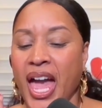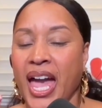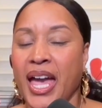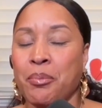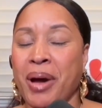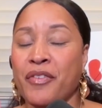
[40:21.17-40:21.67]

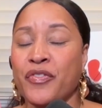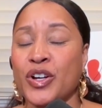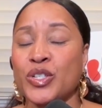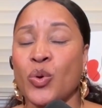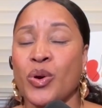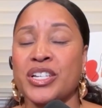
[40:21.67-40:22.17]
And my
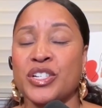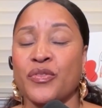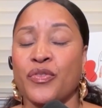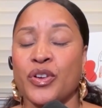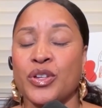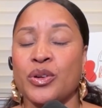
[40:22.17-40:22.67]
first question
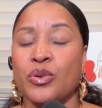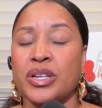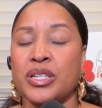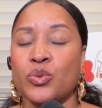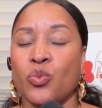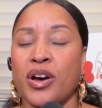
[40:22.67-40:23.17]
for you
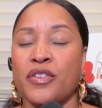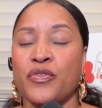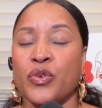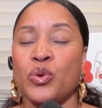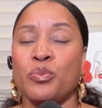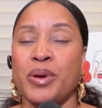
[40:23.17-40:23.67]
is what
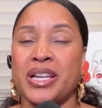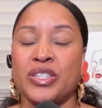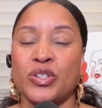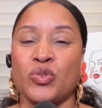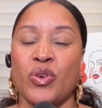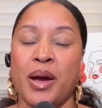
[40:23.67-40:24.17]
food best
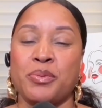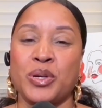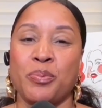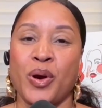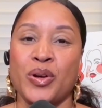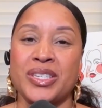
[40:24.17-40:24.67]
describes your
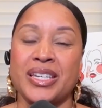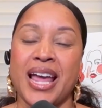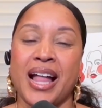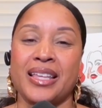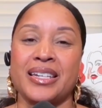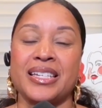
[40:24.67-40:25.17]

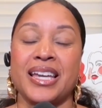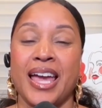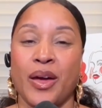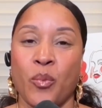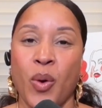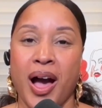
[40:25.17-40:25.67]
personality
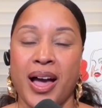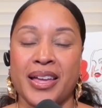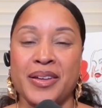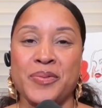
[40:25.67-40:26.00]
and why?